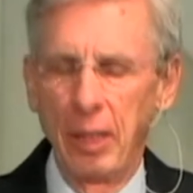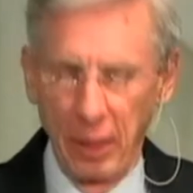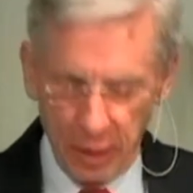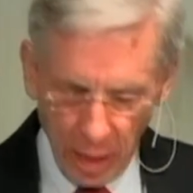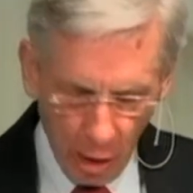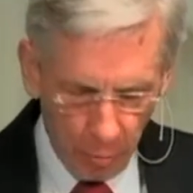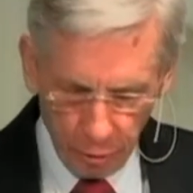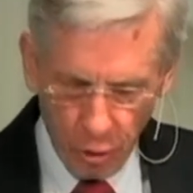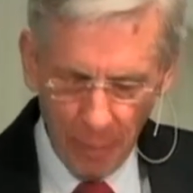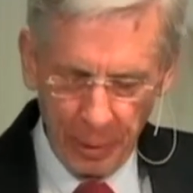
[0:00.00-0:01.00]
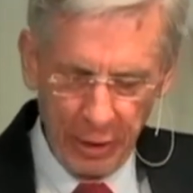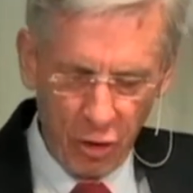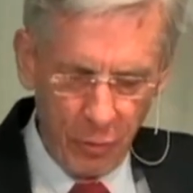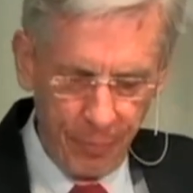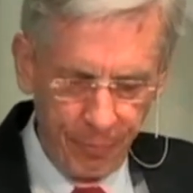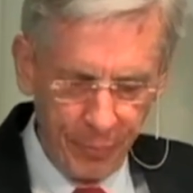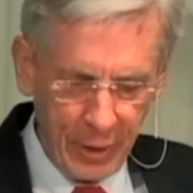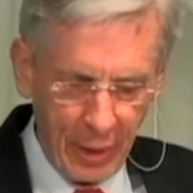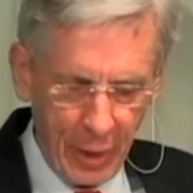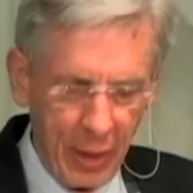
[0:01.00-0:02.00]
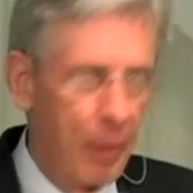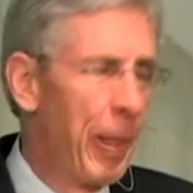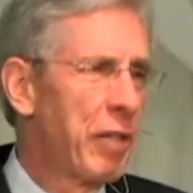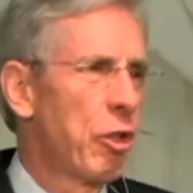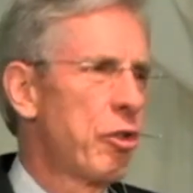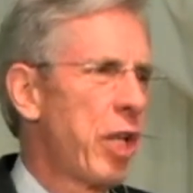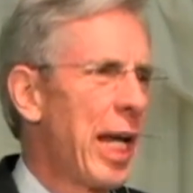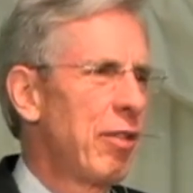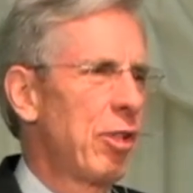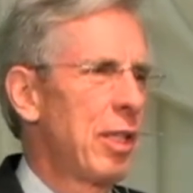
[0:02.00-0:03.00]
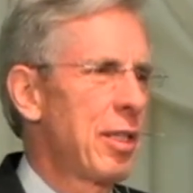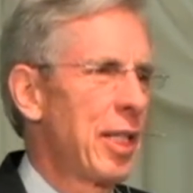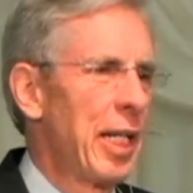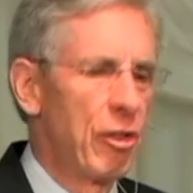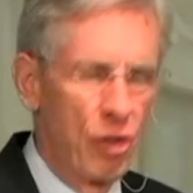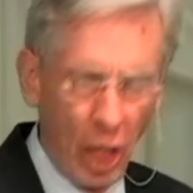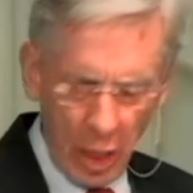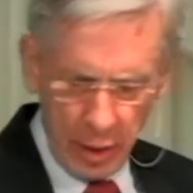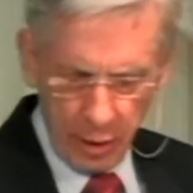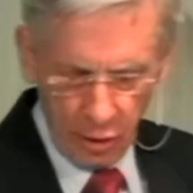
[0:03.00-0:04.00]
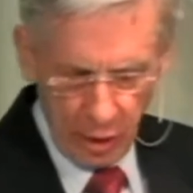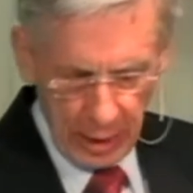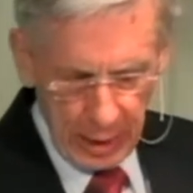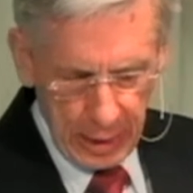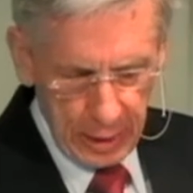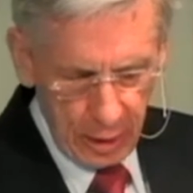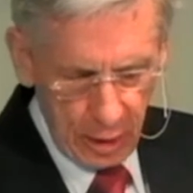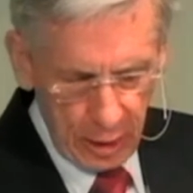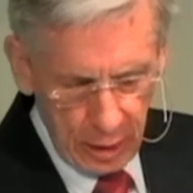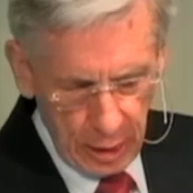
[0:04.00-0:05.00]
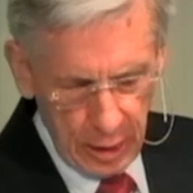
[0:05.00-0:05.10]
terrible trumpets, the picture changes and John sees